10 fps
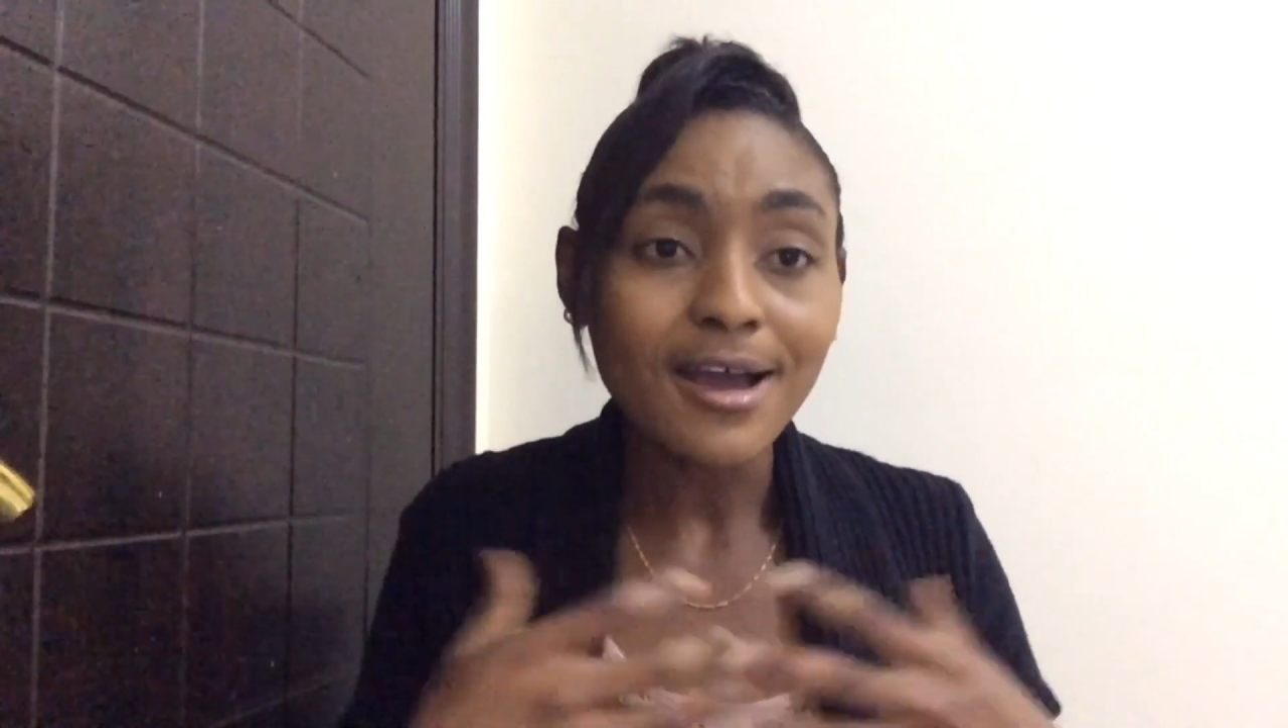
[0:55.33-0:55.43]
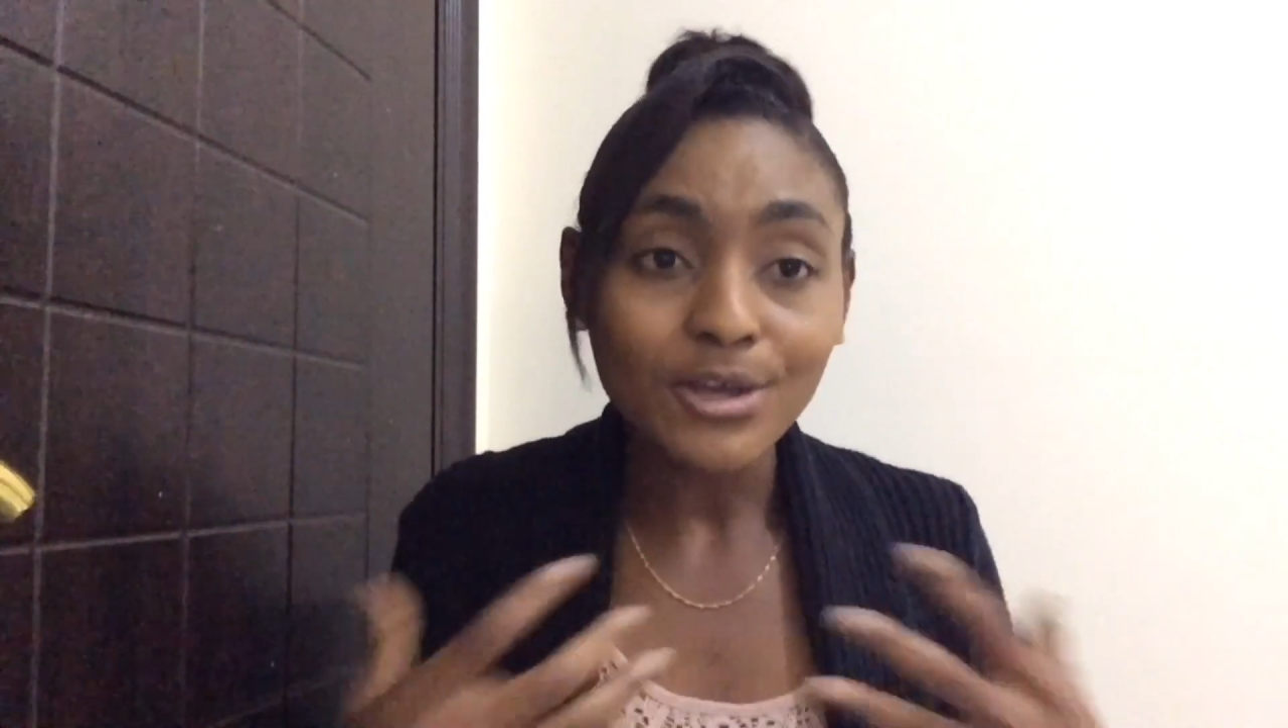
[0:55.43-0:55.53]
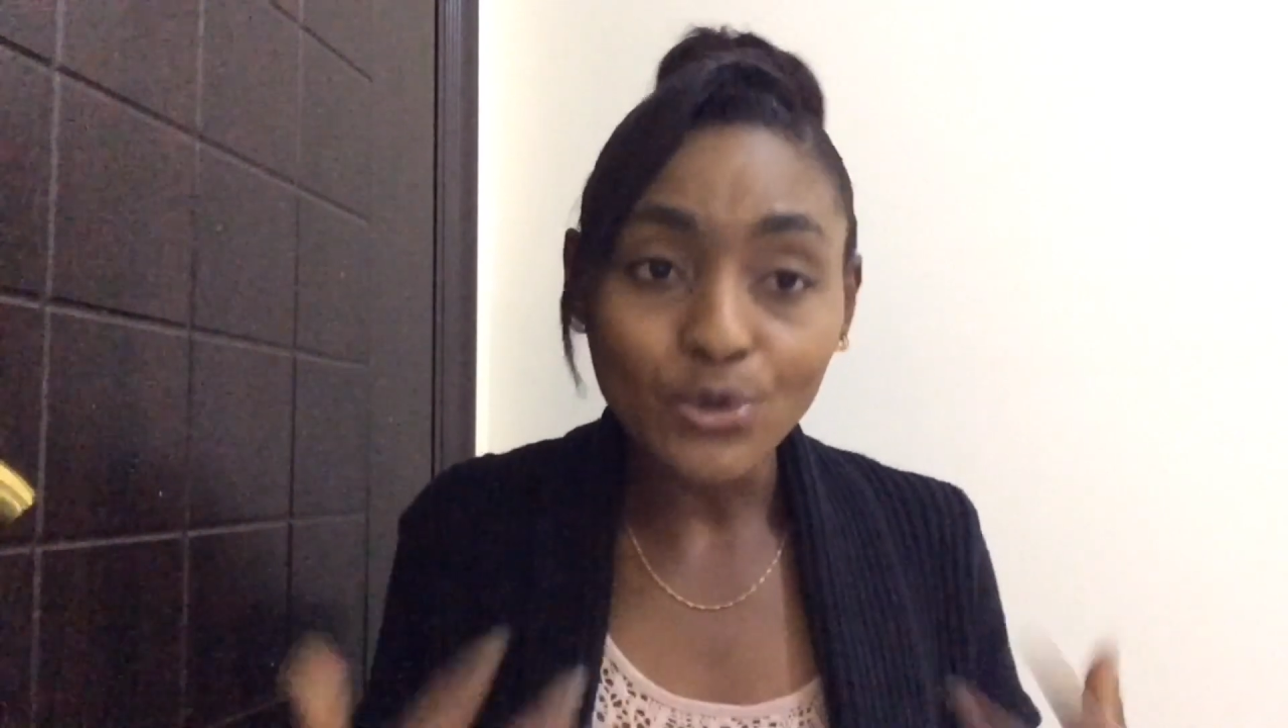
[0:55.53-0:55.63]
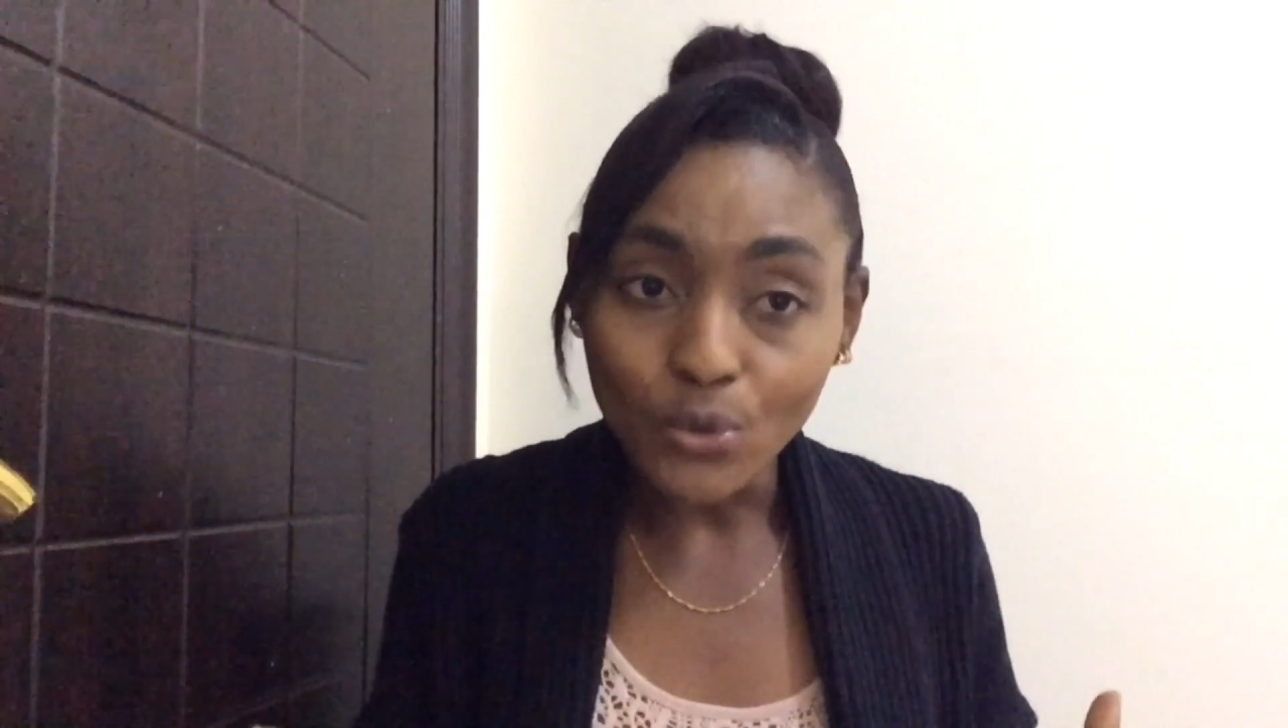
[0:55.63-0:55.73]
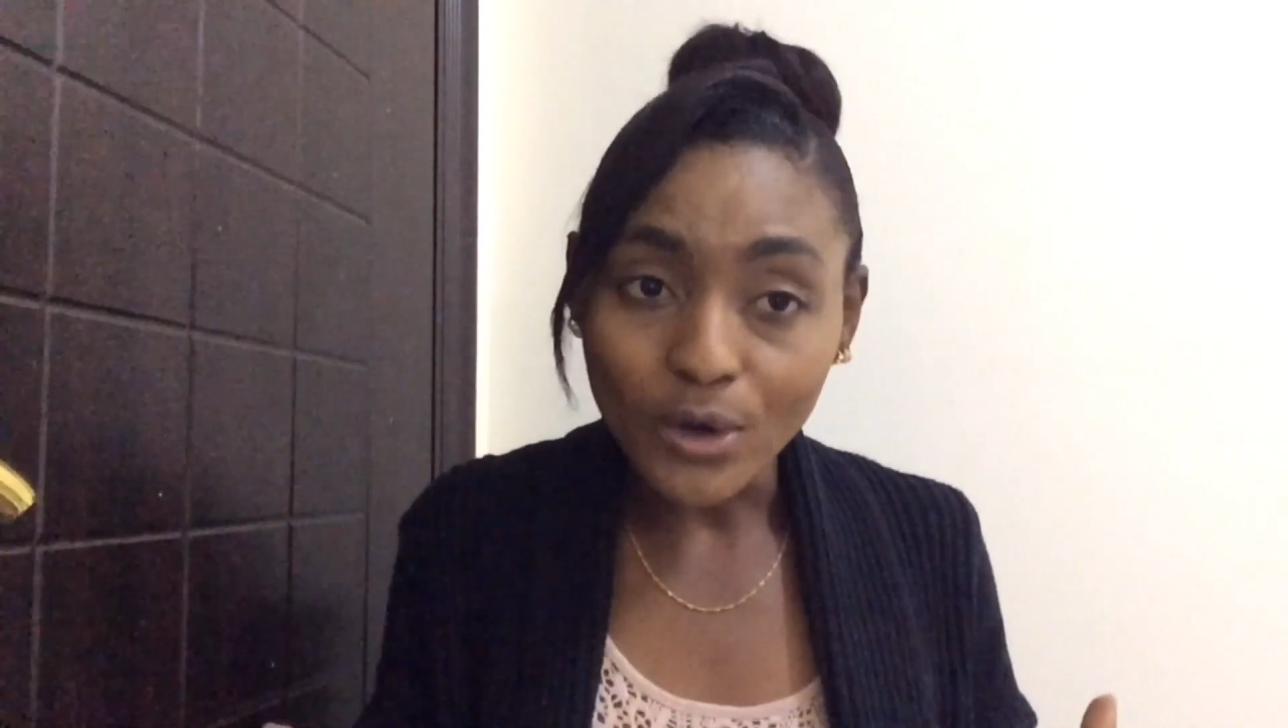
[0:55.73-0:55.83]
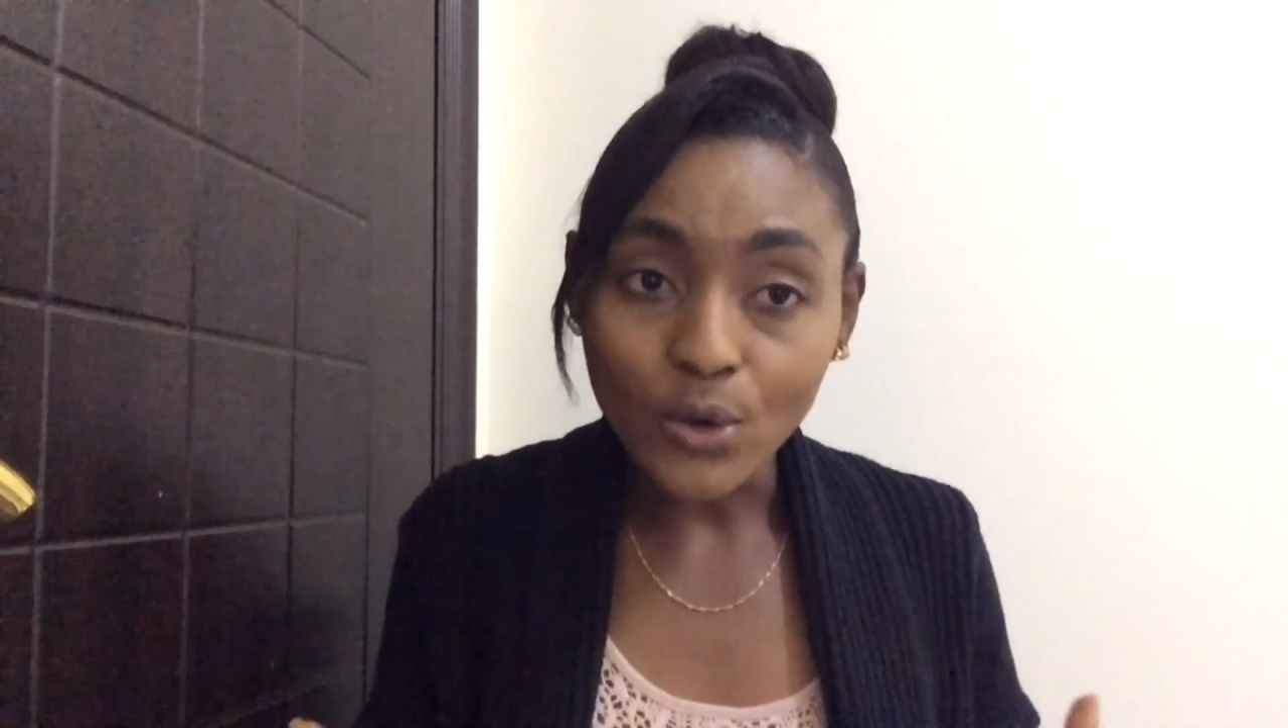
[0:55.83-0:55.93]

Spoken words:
you want to